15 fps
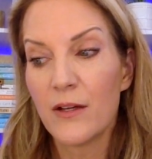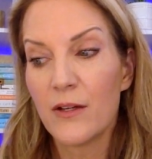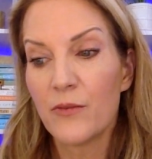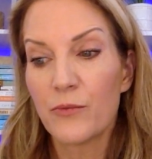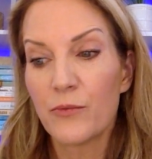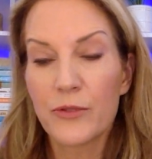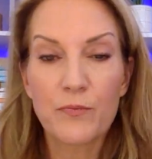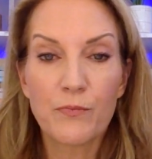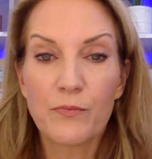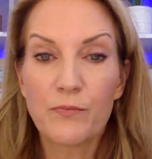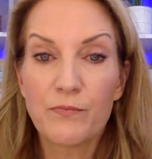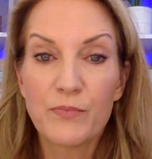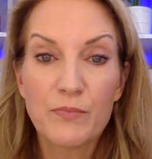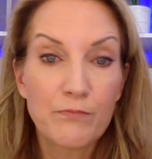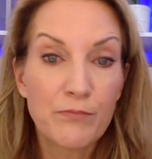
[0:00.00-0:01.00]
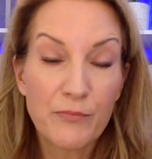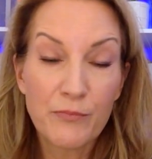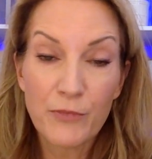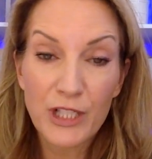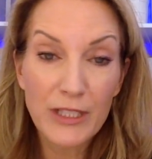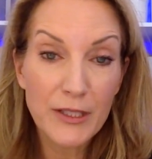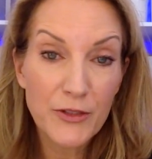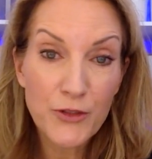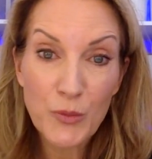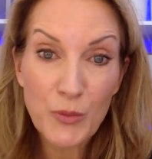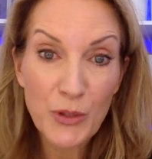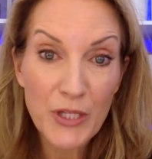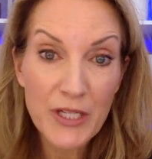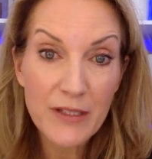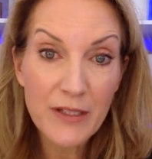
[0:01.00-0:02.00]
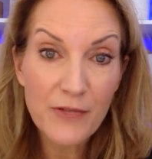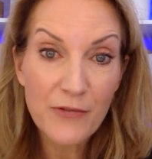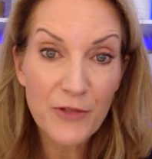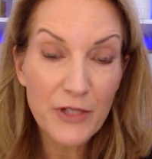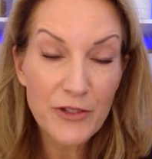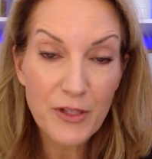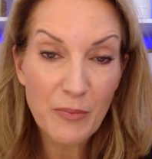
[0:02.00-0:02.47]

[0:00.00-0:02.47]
was really super easy for us